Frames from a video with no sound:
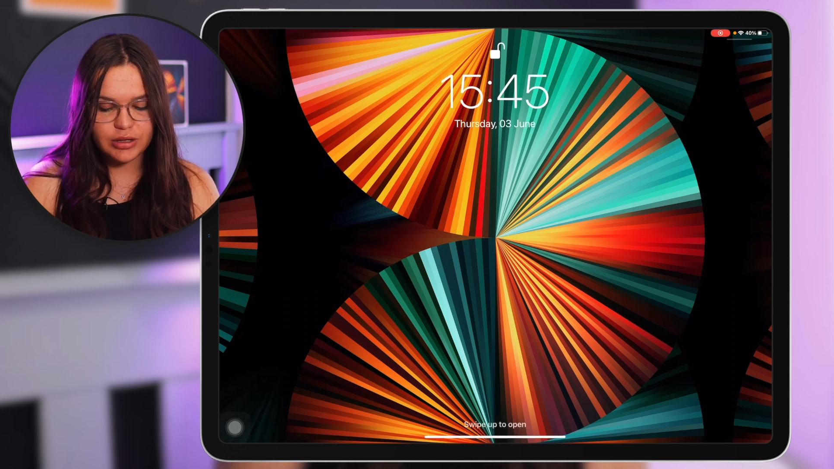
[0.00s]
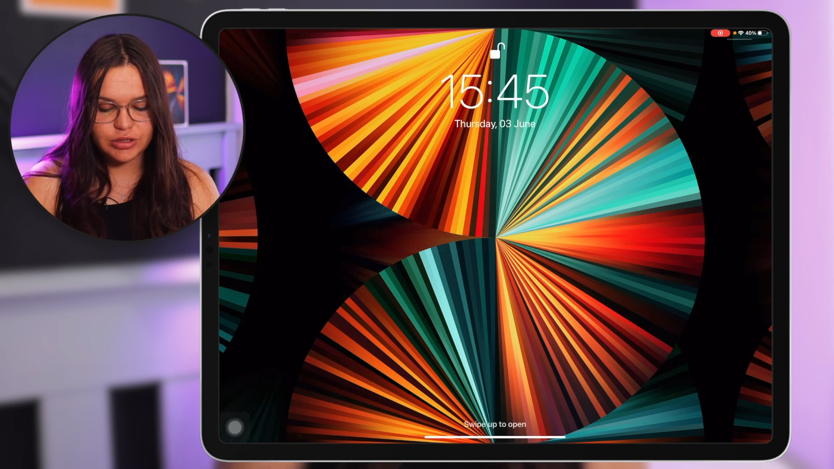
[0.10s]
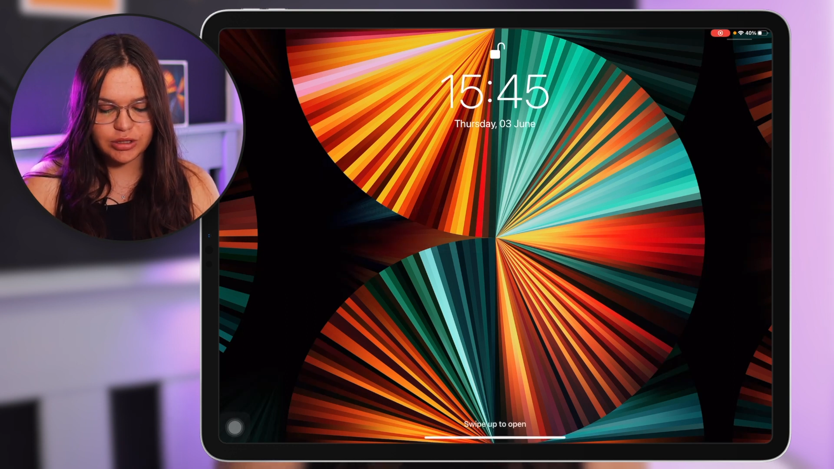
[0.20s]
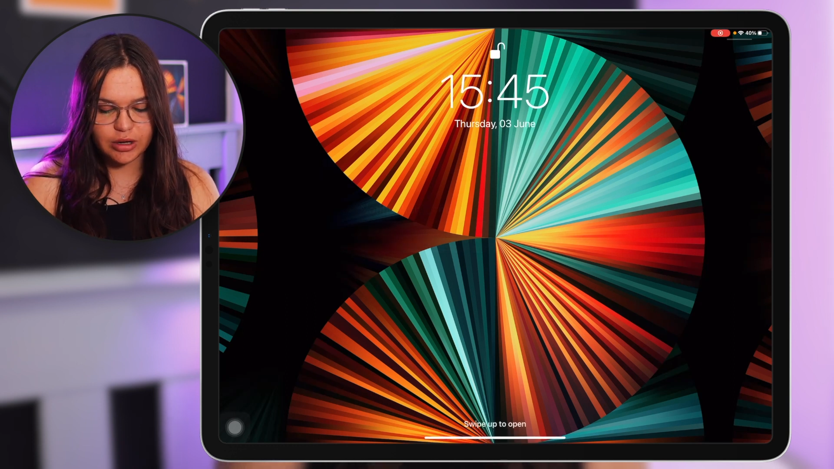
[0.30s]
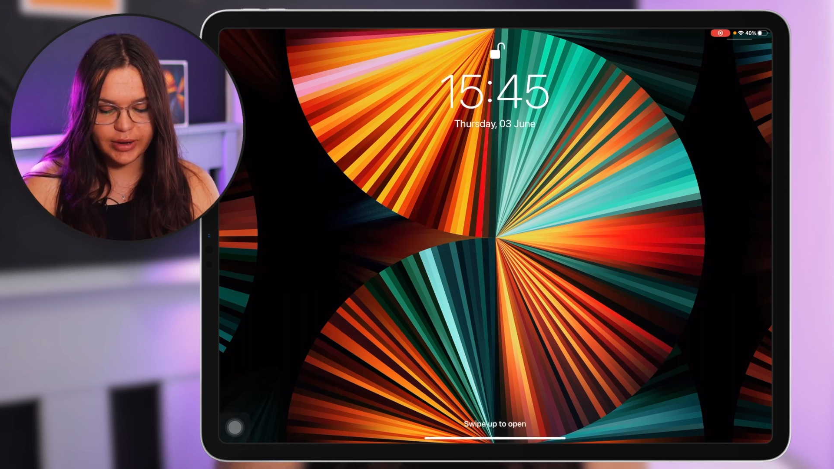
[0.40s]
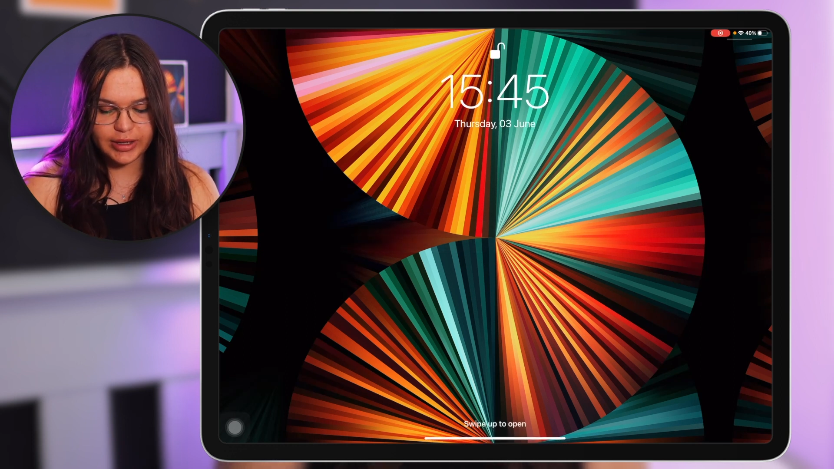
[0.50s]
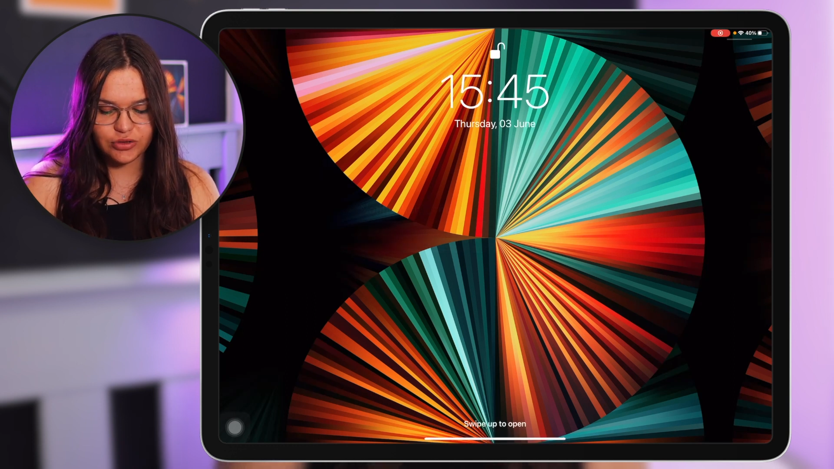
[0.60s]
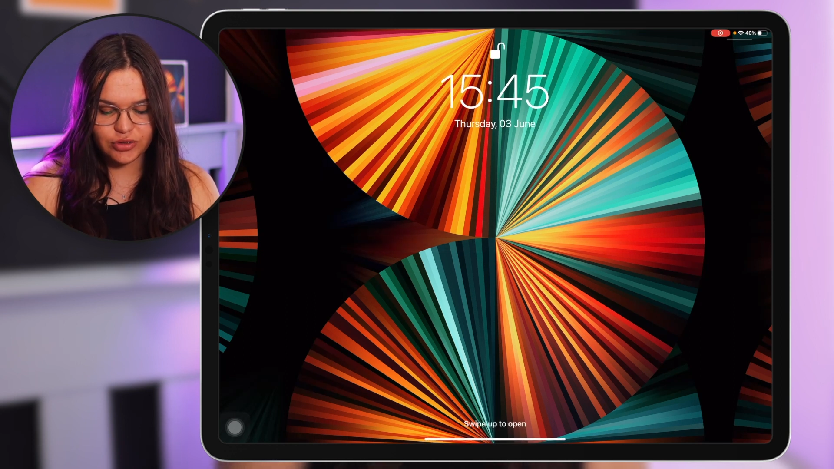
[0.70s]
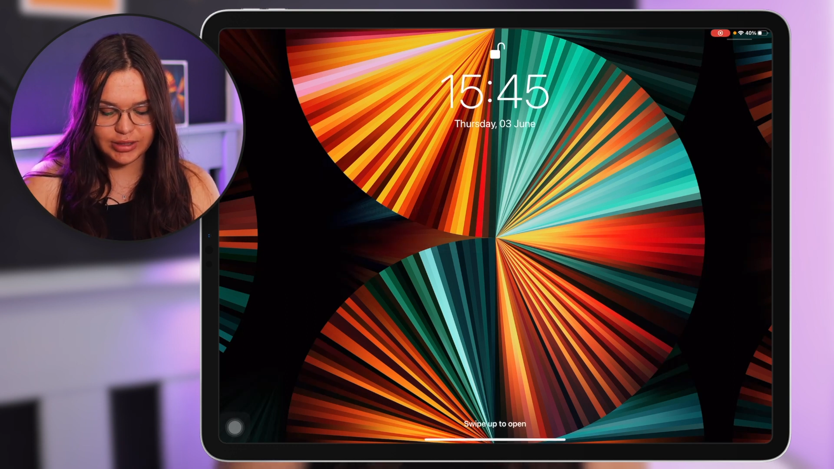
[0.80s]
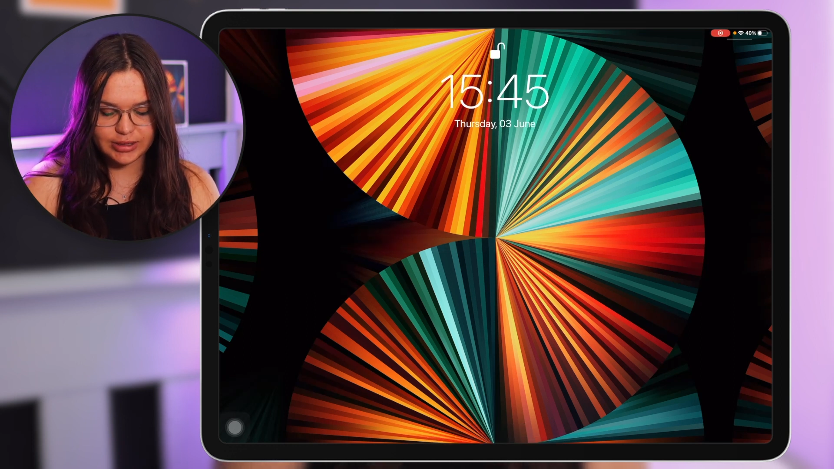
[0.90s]
So
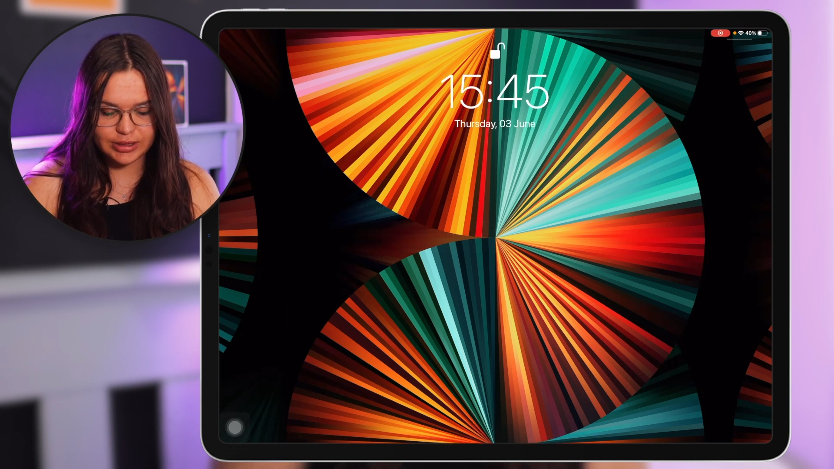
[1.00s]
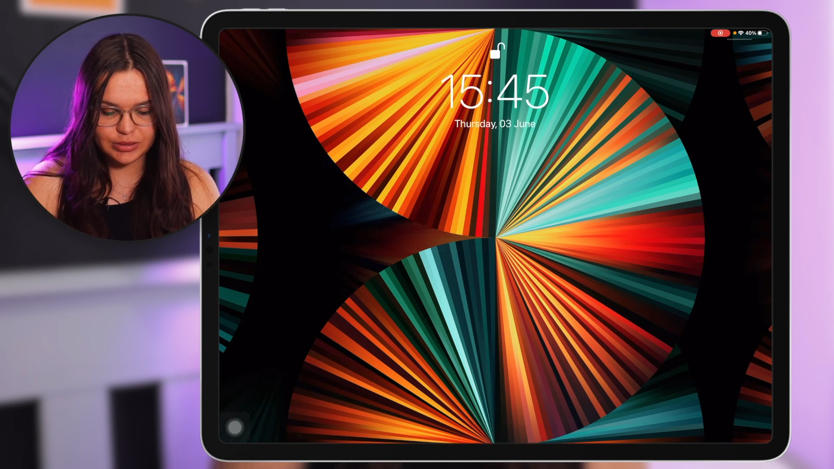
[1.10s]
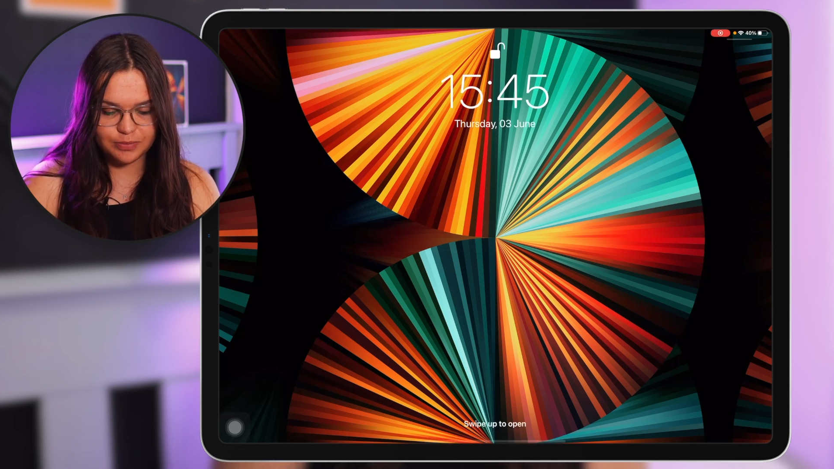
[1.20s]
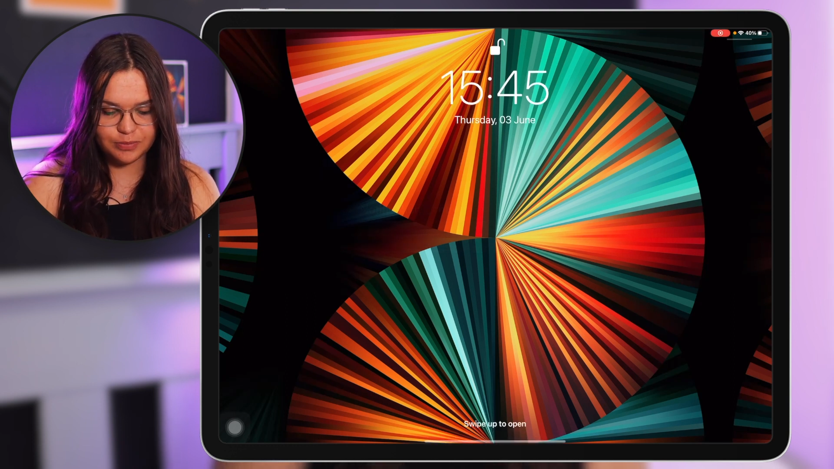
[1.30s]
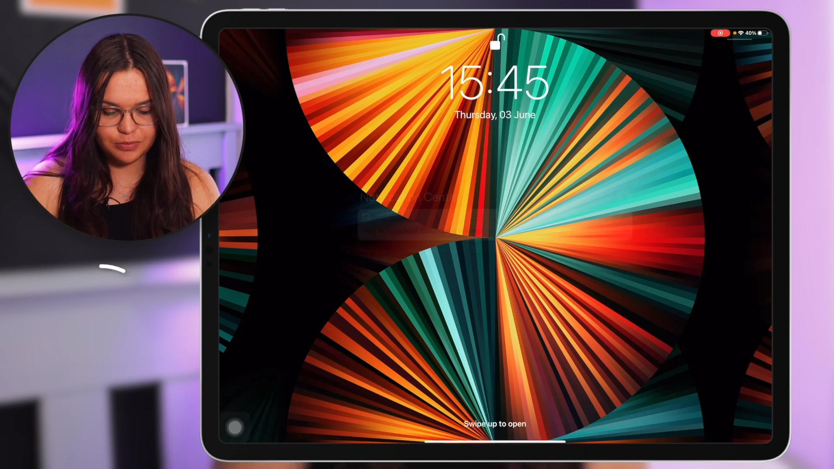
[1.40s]
it's just this